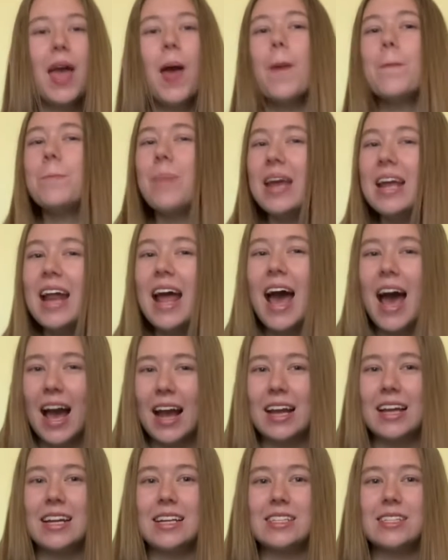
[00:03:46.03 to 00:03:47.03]
Beta
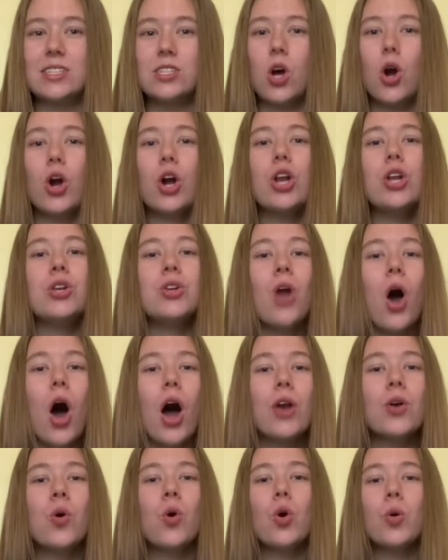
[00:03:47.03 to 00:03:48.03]
agonists are a
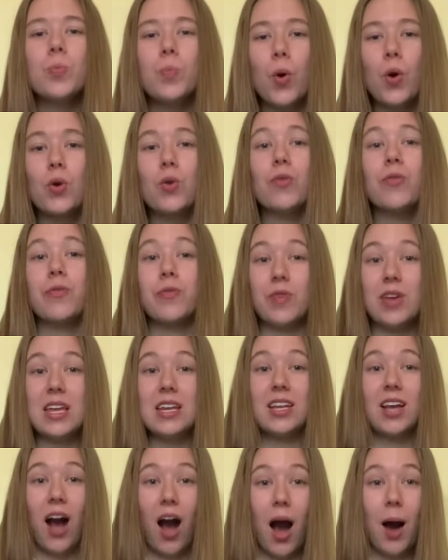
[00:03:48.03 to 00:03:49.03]
non-hormonal feed
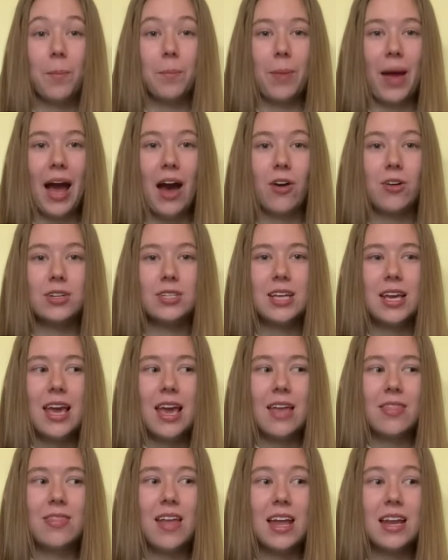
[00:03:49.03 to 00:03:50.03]
compound
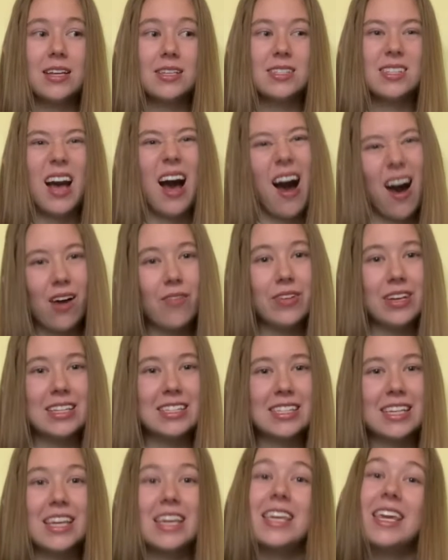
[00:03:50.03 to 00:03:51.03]
that is
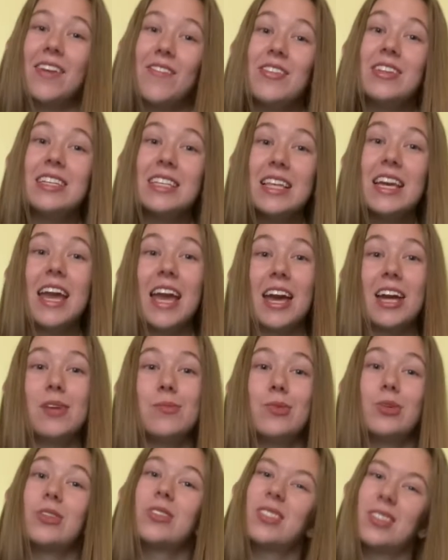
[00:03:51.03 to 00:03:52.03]
obviously given to the
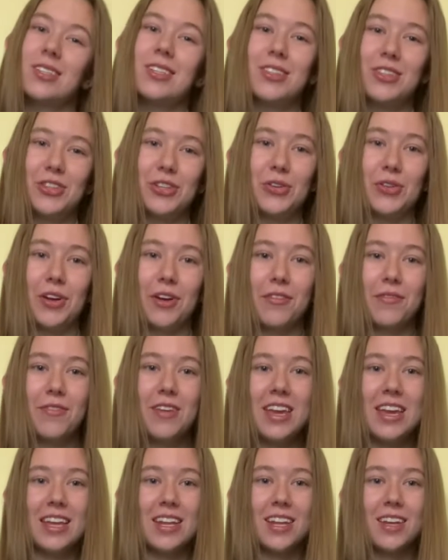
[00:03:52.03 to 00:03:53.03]
animals through their
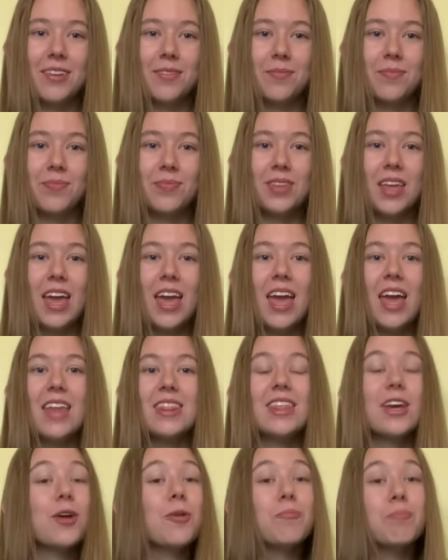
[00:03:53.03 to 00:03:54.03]
feed.
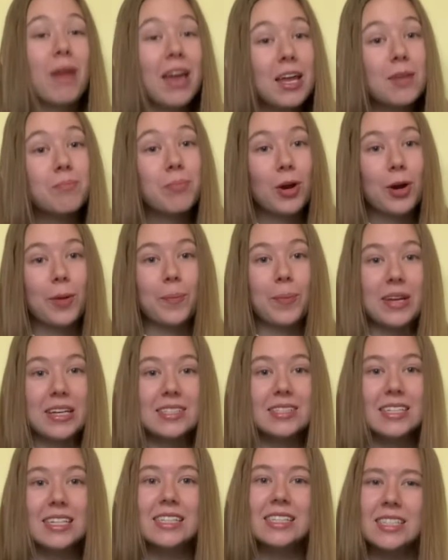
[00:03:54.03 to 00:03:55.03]
Their main
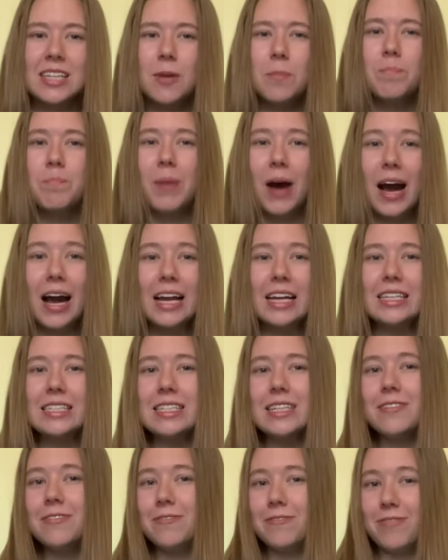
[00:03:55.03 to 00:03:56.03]
purpose is to bind to
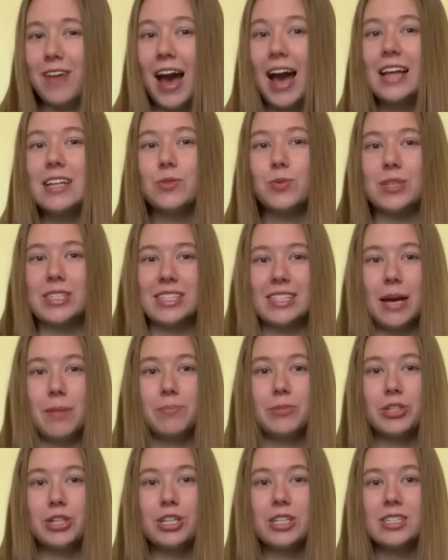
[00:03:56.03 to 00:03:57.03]
fat
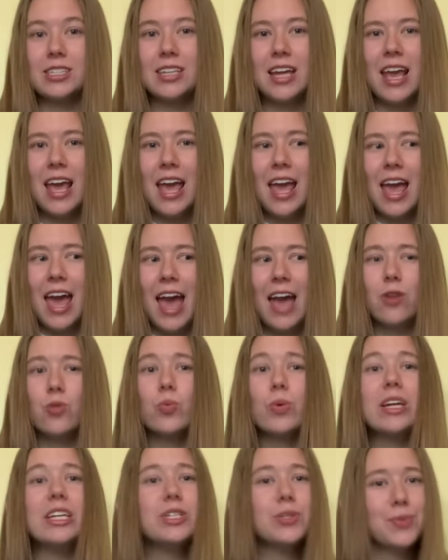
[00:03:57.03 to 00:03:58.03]
receptors and
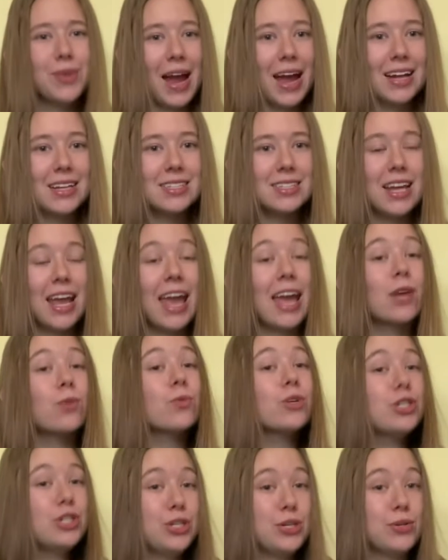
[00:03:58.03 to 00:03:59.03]
redirect and
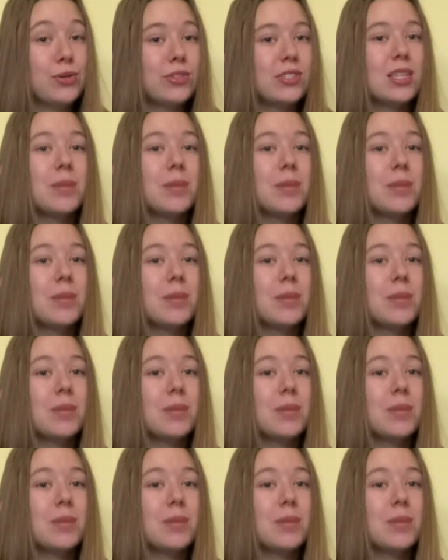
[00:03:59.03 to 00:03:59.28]
reduce the